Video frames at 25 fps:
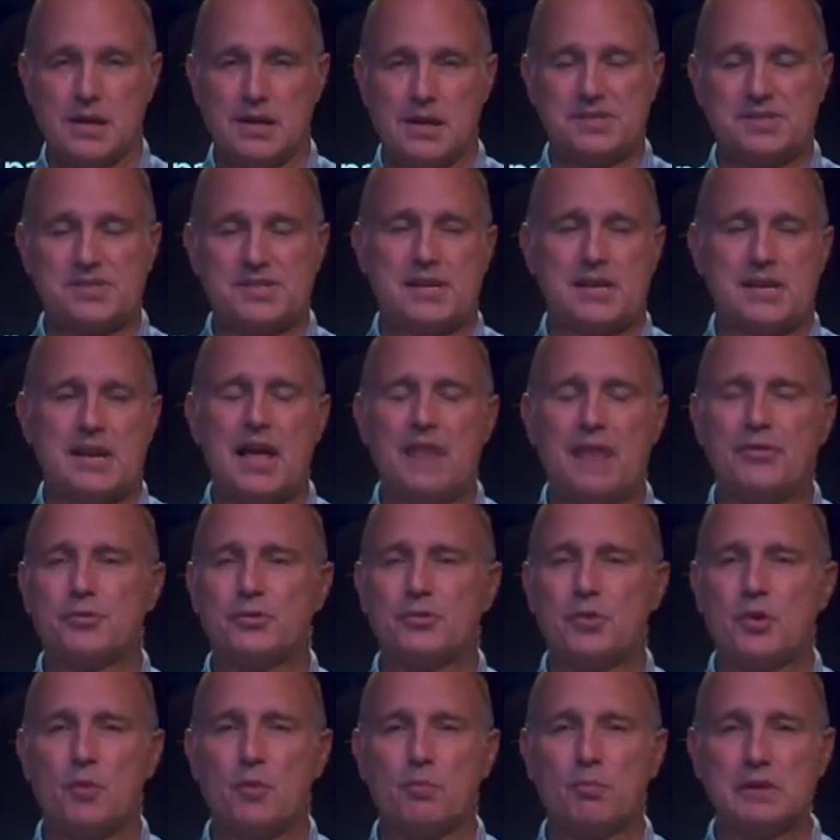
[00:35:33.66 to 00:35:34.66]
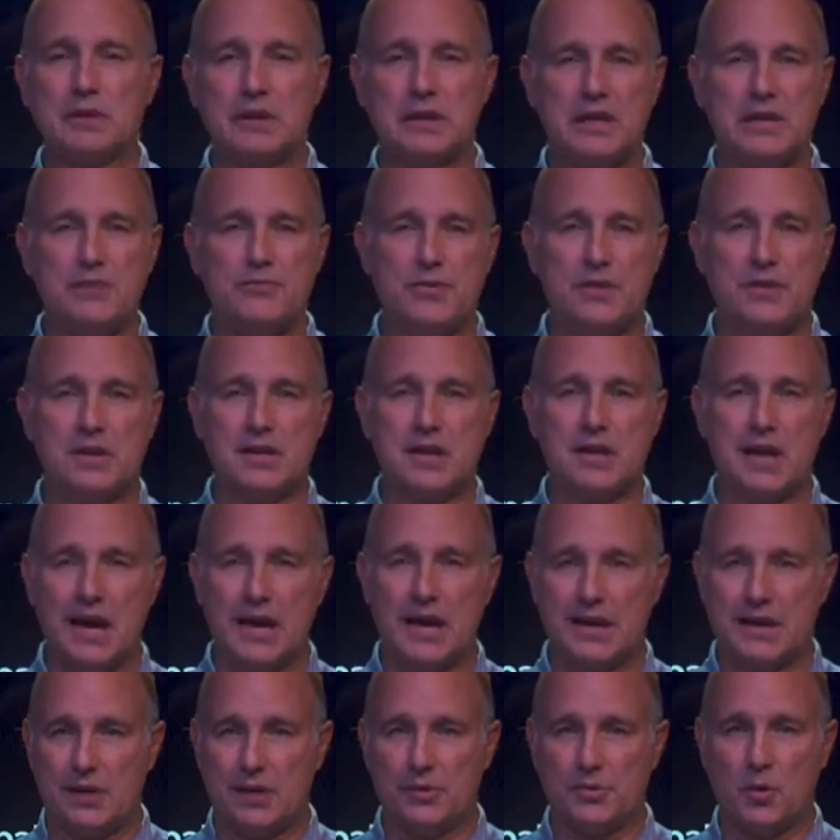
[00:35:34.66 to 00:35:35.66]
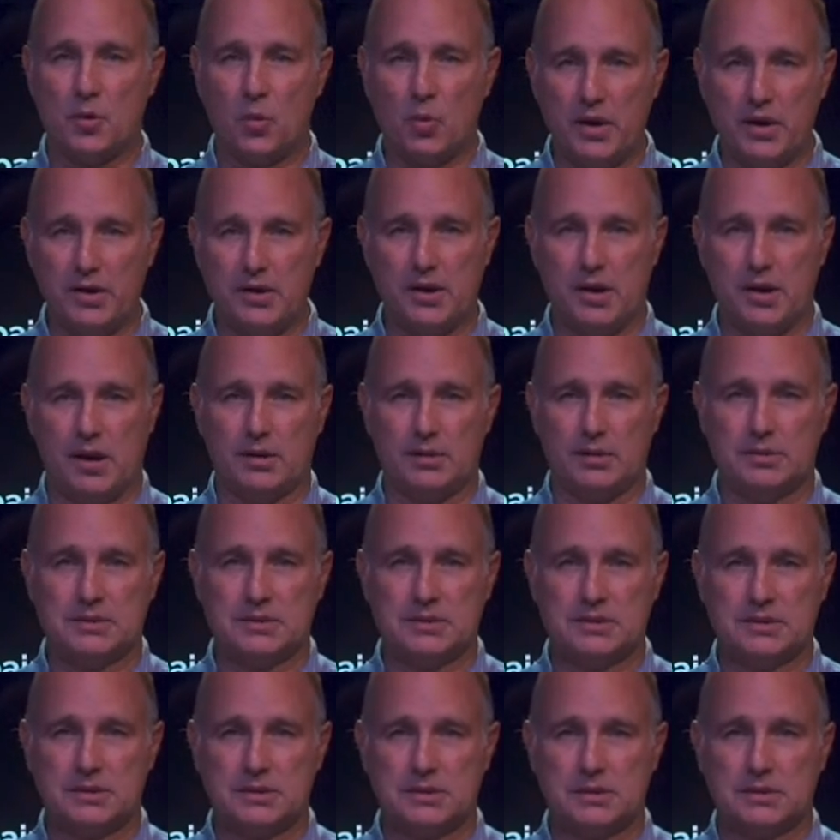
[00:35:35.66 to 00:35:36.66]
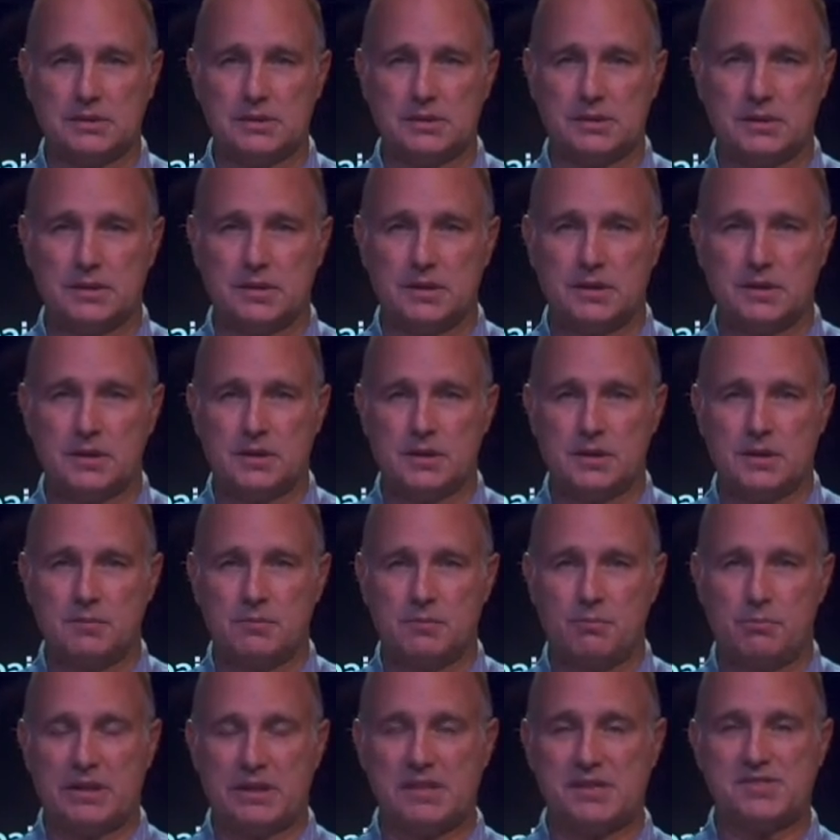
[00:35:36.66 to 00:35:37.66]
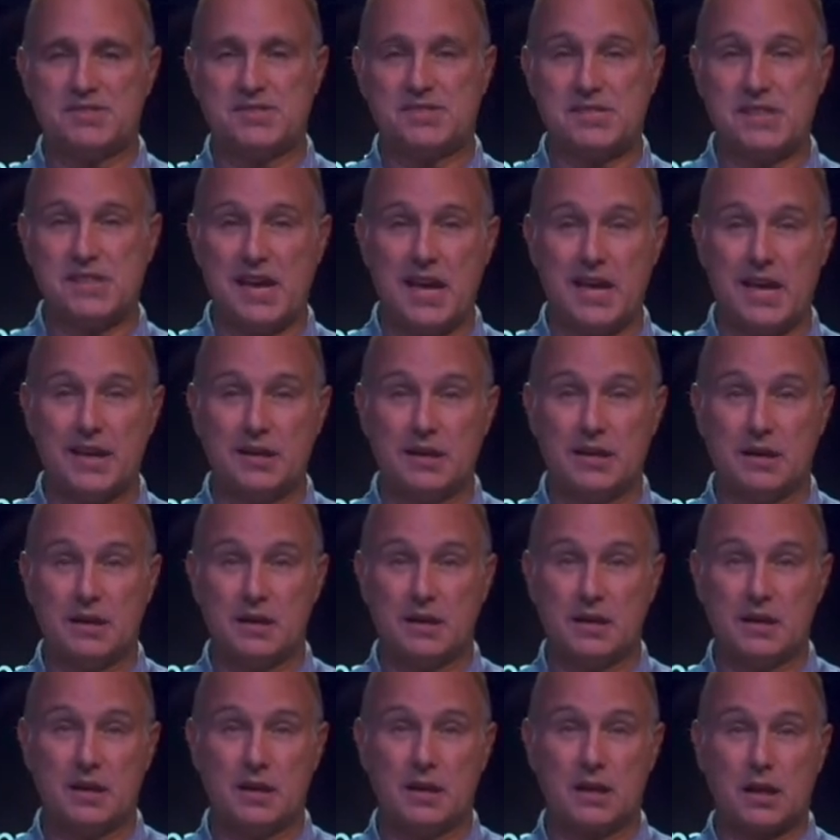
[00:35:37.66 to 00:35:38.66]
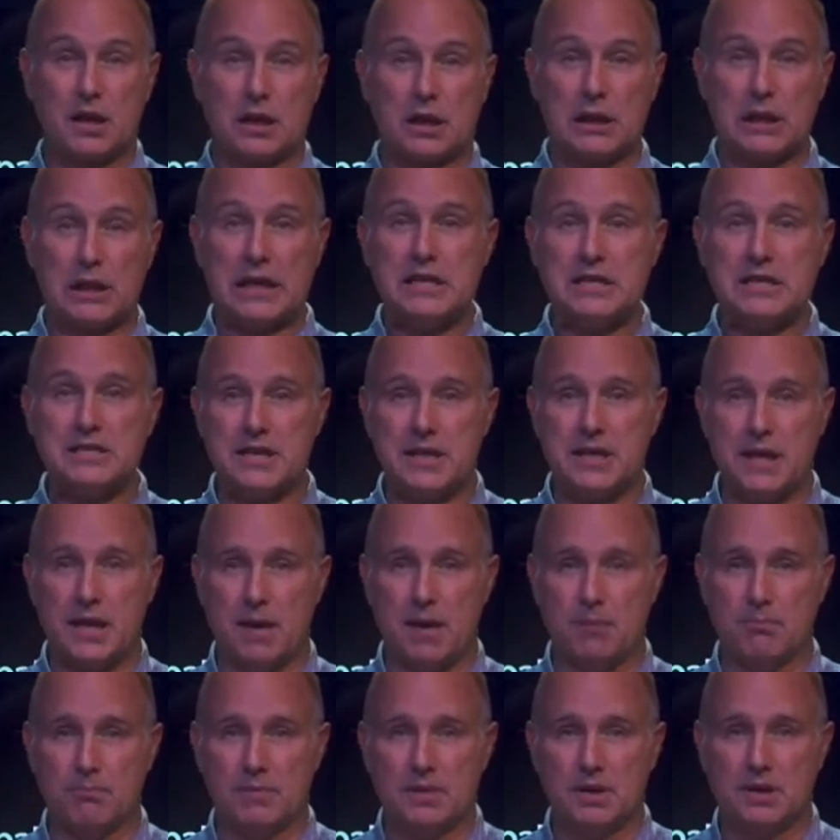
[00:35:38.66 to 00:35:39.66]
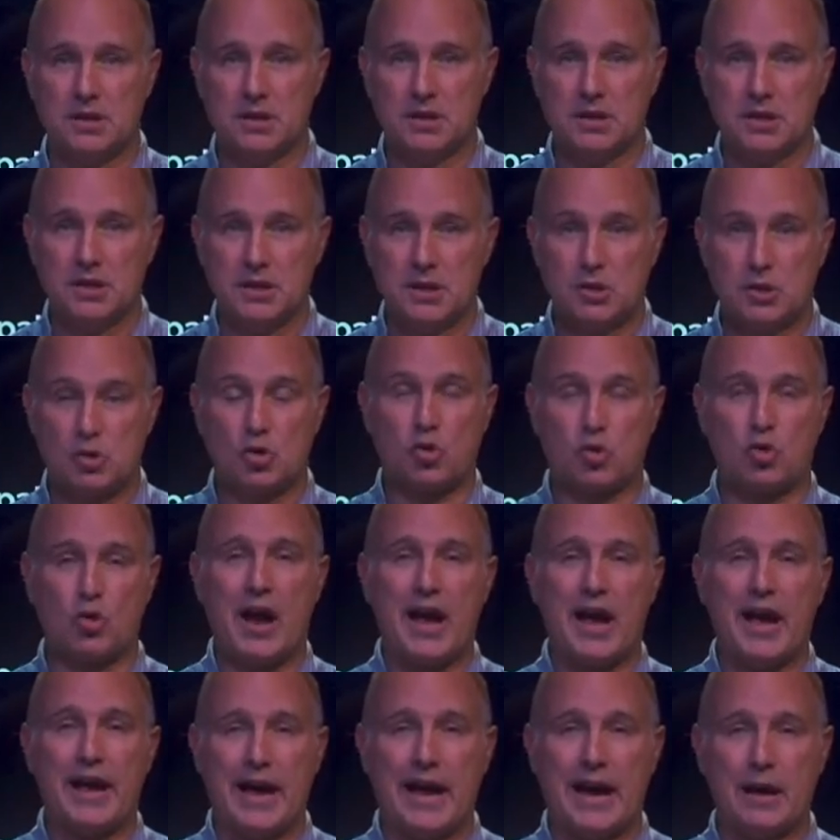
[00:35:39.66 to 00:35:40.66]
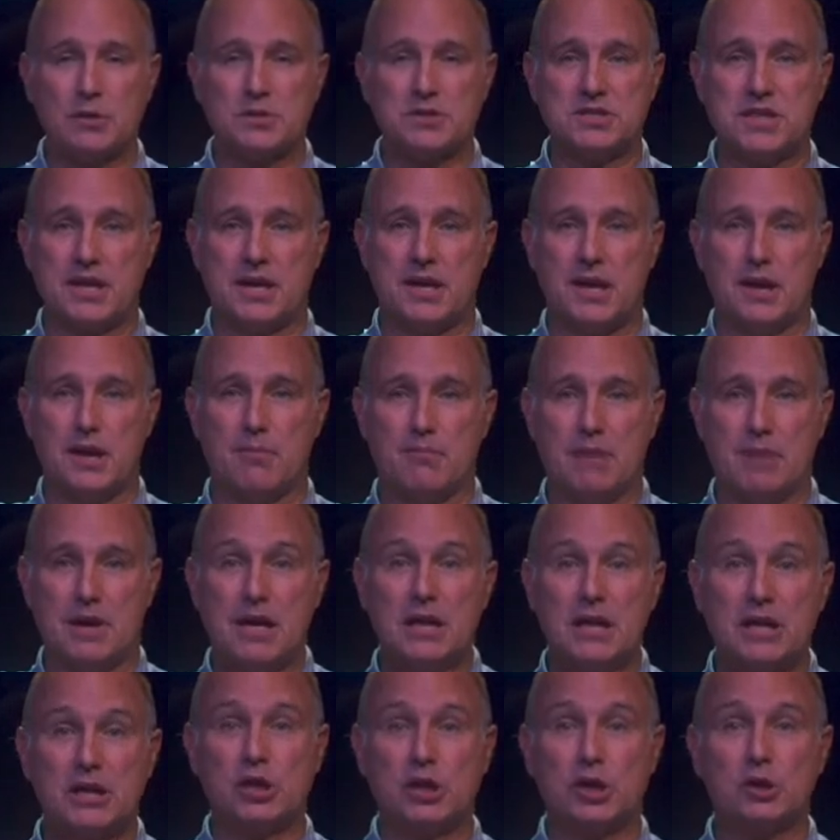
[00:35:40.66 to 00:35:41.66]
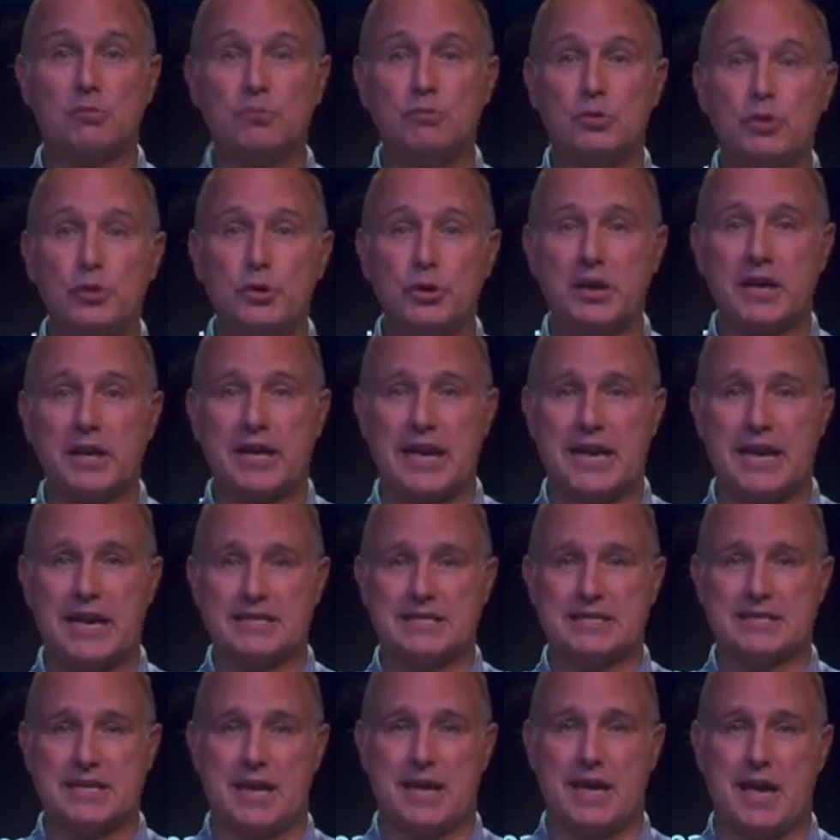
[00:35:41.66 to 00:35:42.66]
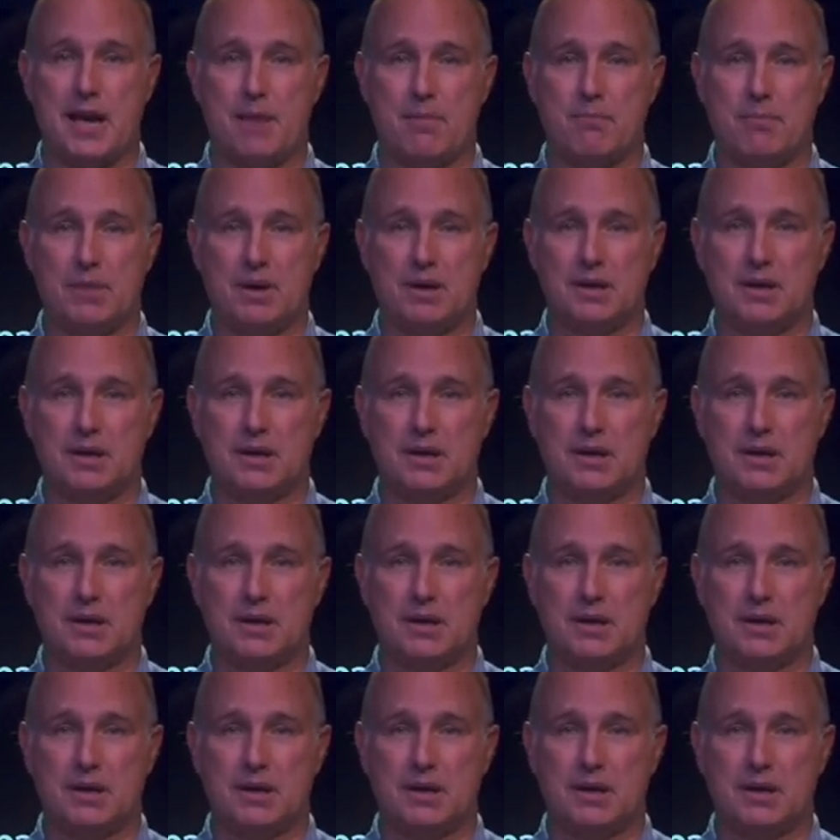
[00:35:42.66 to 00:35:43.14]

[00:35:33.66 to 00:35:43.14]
It's to not throw belief in God out the window, but instead cling to him, cry out to him, communicate to him,